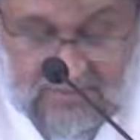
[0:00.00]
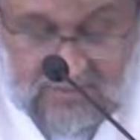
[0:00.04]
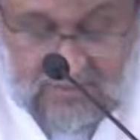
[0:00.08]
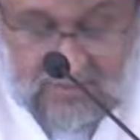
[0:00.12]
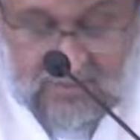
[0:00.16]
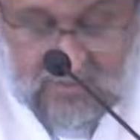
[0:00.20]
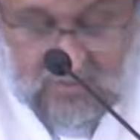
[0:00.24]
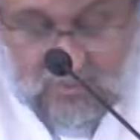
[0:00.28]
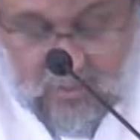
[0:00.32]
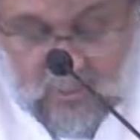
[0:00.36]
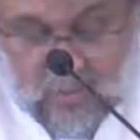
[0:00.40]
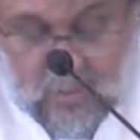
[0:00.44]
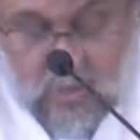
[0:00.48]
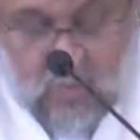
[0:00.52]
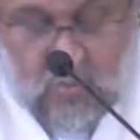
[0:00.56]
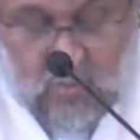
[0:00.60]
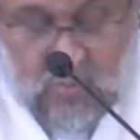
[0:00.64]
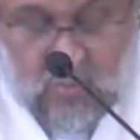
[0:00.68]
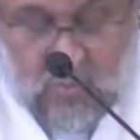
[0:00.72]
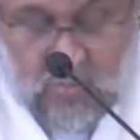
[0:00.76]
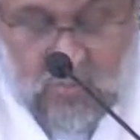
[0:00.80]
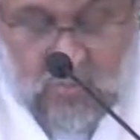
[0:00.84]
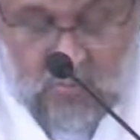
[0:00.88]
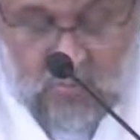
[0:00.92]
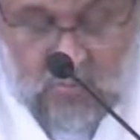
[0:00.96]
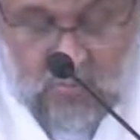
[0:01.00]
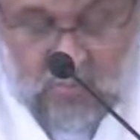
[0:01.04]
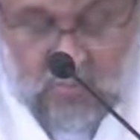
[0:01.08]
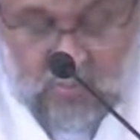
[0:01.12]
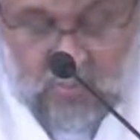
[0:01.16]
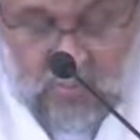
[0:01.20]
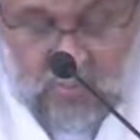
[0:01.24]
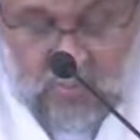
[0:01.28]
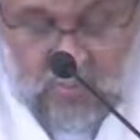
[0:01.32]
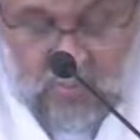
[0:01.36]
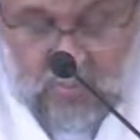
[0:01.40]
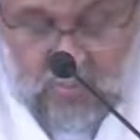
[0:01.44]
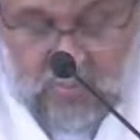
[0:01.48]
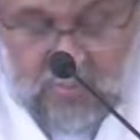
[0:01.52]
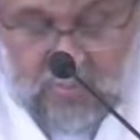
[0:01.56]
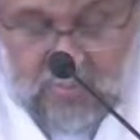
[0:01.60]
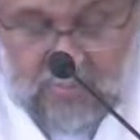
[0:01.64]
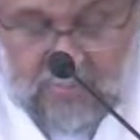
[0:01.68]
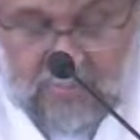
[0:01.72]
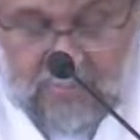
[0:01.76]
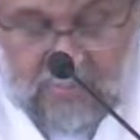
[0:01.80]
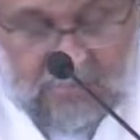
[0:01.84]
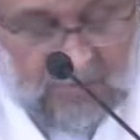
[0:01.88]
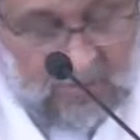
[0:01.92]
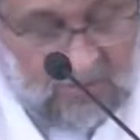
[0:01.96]
to whom
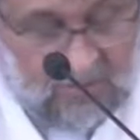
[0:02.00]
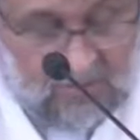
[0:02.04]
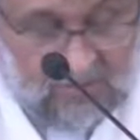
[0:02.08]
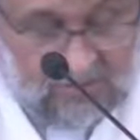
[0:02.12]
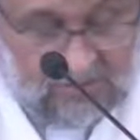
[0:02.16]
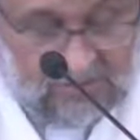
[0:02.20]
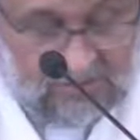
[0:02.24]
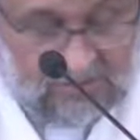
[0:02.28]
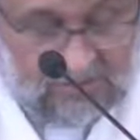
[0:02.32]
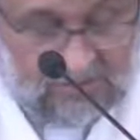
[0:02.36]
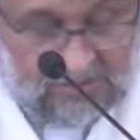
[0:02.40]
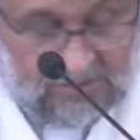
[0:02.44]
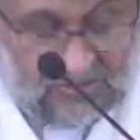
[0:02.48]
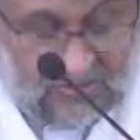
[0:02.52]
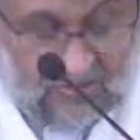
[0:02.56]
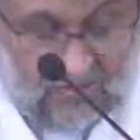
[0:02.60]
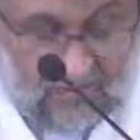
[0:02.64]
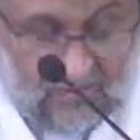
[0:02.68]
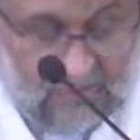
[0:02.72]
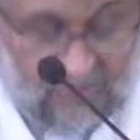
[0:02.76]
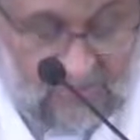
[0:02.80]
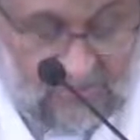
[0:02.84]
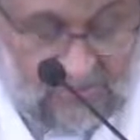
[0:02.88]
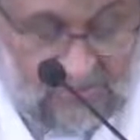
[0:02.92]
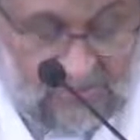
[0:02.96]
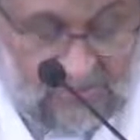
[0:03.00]
belongs all the